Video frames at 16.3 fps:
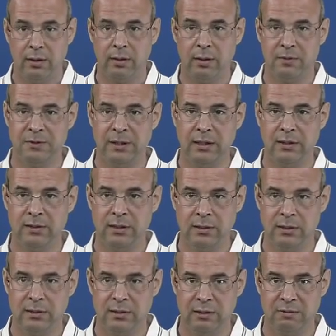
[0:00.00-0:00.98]
the
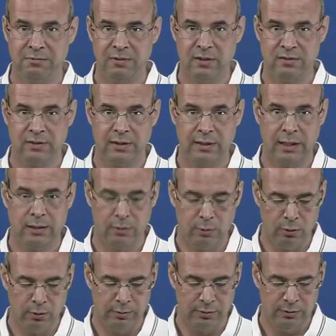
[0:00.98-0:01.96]
indicative is again
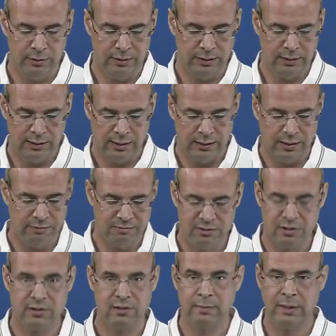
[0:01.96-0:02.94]
normal, and again I've
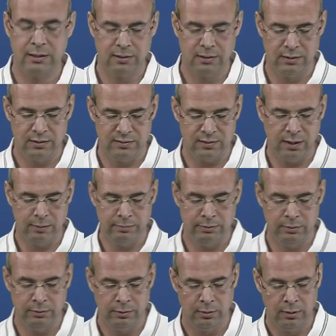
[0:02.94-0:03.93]
just made an example